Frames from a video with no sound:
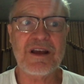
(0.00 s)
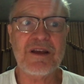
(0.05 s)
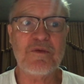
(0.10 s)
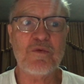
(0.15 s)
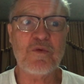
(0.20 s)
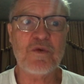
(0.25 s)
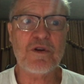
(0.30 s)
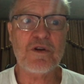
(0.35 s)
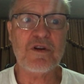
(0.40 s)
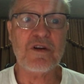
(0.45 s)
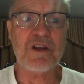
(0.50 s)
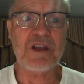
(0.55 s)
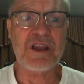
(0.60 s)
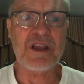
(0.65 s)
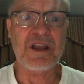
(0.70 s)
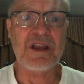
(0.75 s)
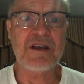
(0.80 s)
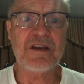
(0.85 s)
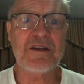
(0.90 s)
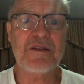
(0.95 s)

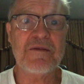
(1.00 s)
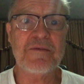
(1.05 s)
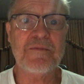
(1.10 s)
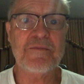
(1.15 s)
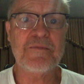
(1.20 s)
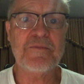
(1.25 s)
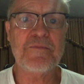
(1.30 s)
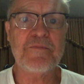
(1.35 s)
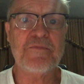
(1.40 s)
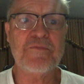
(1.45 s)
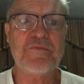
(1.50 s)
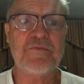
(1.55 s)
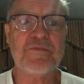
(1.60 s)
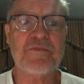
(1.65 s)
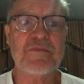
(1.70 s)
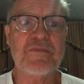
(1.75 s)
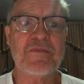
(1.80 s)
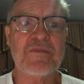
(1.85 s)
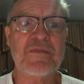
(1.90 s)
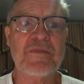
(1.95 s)
worry.
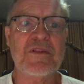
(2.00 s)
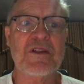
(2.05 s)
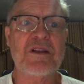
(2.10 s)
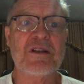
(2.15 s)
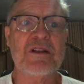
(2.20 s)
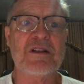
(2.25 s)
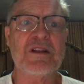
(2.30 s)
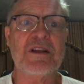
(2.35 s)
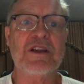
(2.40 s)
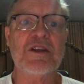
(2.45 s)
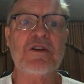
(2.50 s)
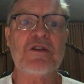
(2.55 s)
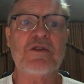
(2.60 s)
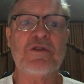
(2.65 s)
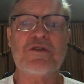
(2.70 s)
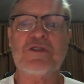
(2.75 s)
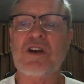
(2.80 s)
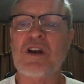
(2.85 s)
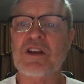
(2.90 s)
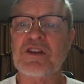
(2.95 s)

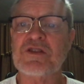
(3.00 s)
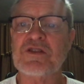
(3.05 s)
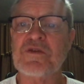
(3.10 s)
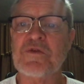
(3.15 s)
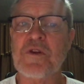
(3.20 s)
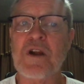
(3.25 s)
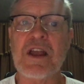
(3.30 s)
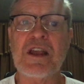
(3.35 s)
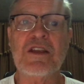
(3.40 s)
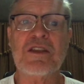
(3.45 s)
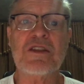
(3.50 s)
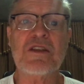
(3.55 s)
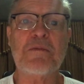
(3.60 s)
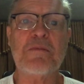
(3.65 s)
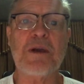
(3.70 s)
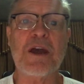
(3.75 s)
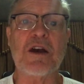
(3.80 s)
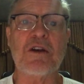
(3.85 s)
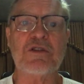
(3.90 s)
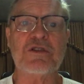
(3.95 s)
Leo tossed Frank the
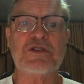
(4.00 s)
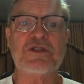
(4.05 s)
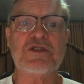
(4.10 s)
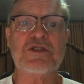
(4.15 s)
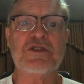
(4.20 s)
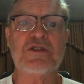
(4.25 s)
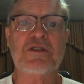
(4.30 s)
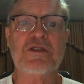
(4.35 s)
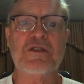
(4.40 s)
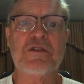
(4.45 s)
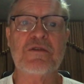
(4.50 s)
pouch.